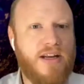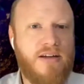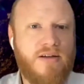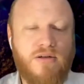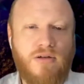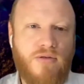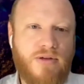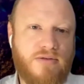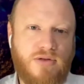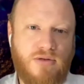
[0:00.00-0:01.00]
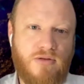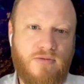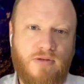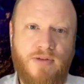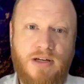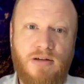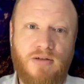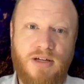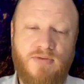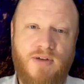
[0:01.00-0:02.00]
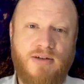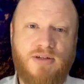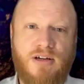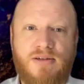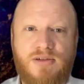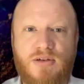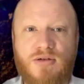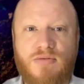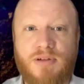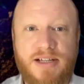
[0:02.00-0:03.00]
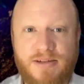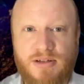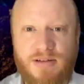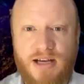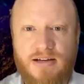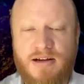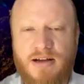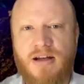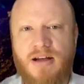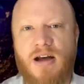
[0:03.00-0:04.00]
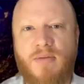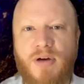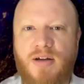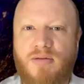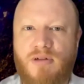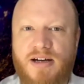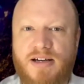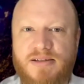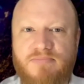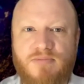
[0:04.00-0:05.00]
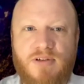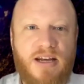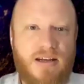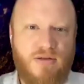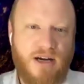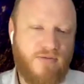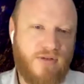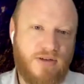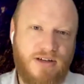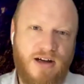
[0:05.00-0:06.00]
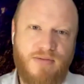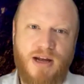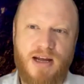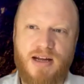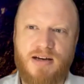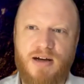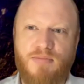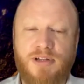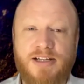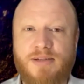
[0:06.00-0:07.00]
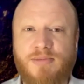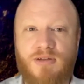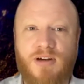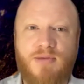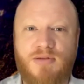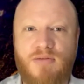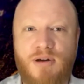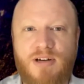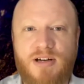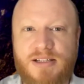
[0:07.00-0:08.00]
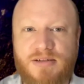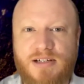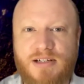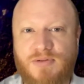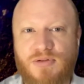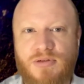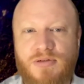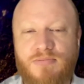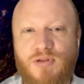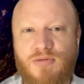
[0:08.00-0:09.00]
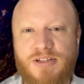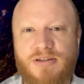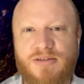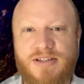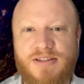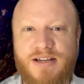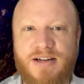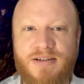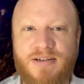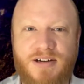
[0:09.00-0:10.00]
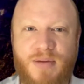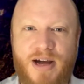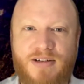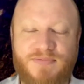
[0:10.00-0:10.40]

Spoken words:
in, you'll go into a draw for a $50 gift voucher. So please do that. Otherwise, thank you again for your time, and please subscribe to our webinar series for more results as they come out.